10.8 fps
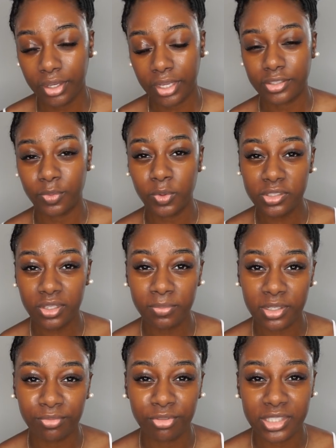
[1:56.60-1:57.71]
Okay, so once I'm
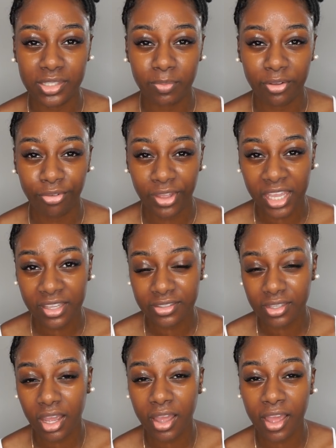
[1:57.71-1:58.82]
done rinsing my
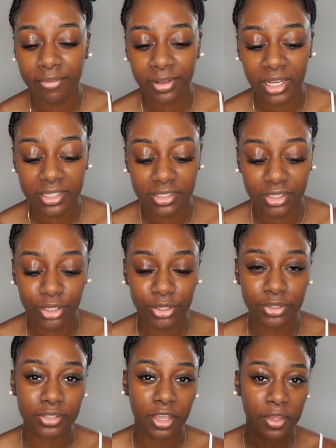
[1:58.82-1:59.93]
face, I either like to
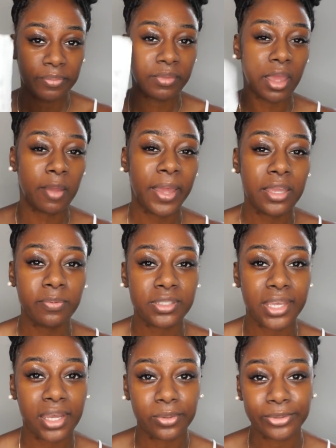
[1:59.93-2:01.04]
use a paper
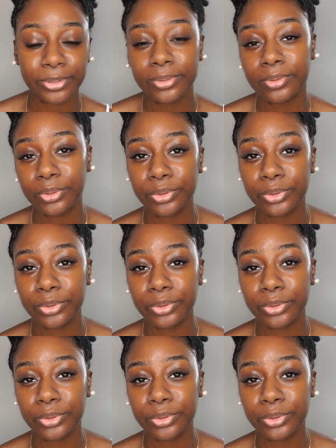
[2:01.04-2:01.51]
towel